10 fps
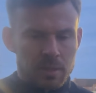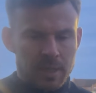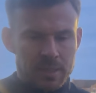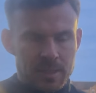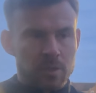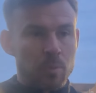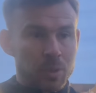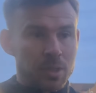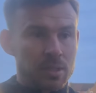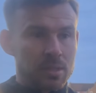it did look
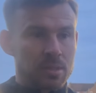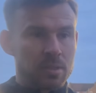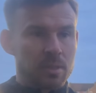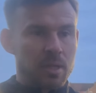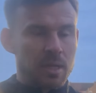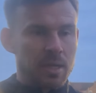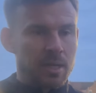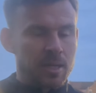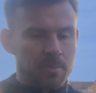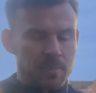worse
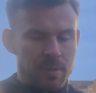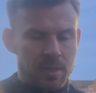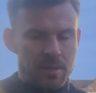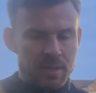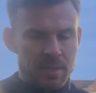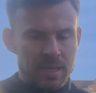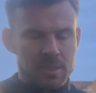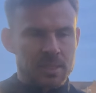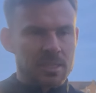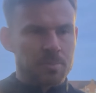than I think it
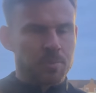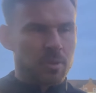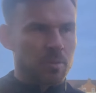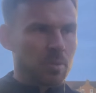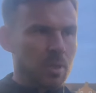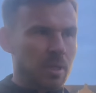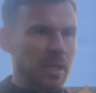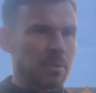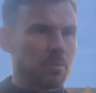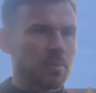actually is. But
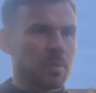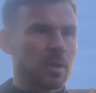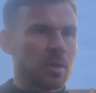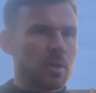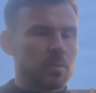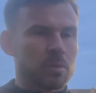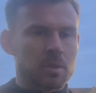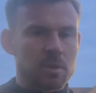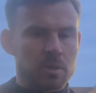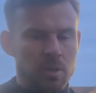again, we'll
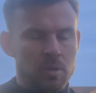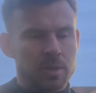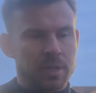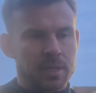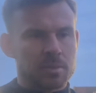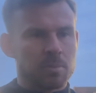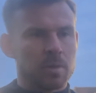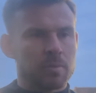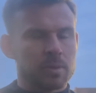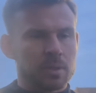look at it tomorrow
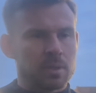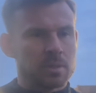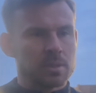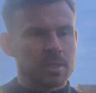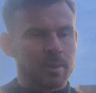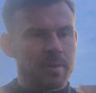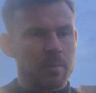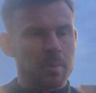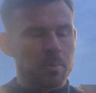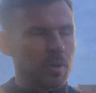and see where I'm
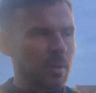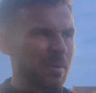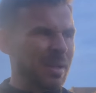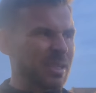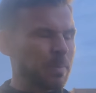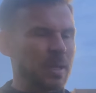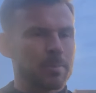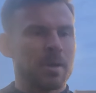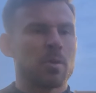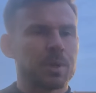at. But I expect
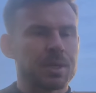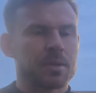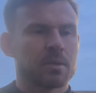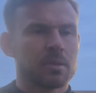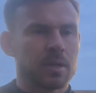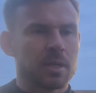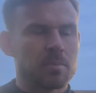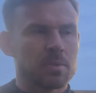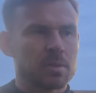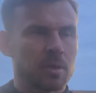about a
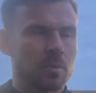week. So